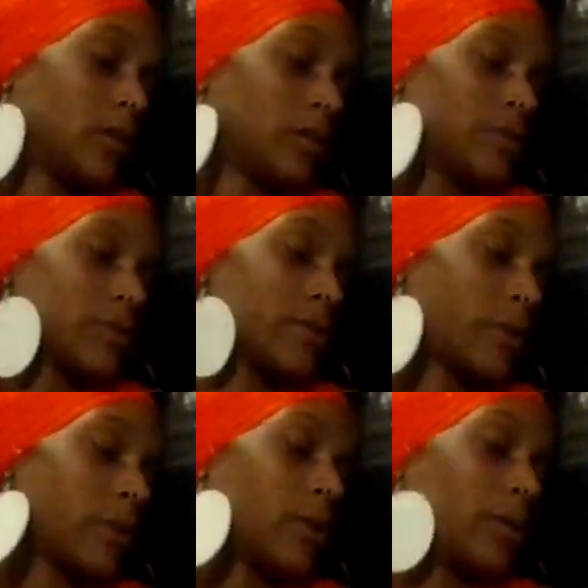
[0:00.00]

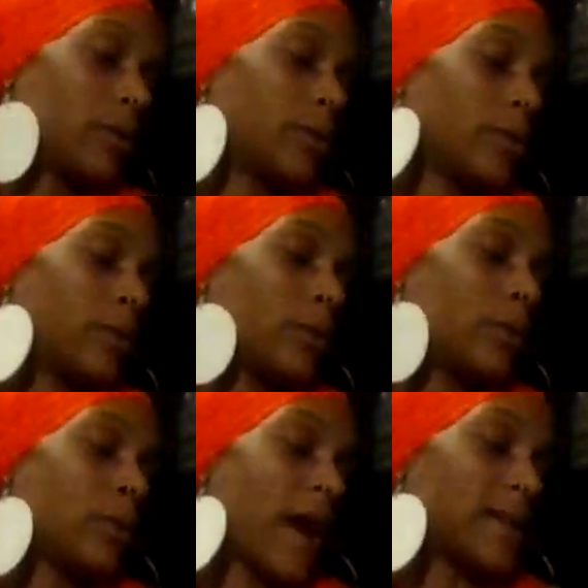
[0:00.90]

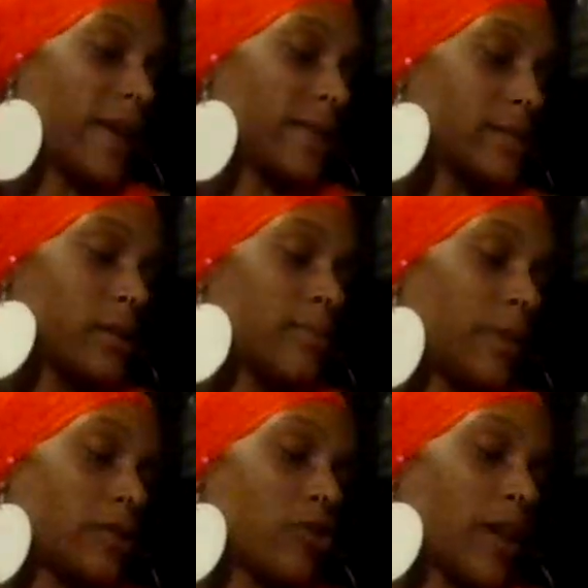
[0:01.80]
So, as I sleep,
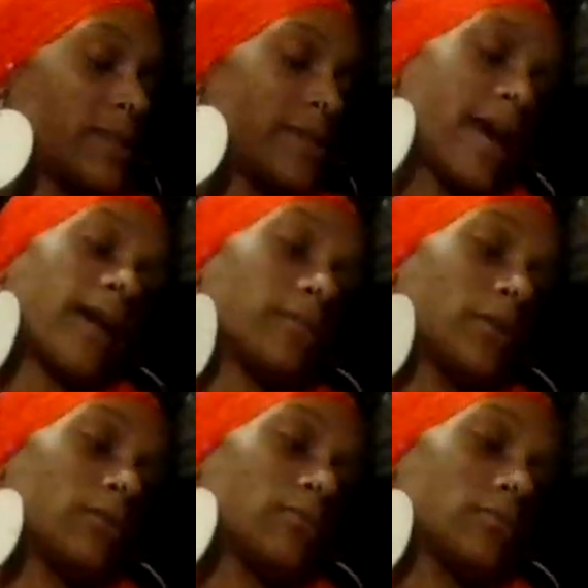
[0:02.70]
they try to attack me.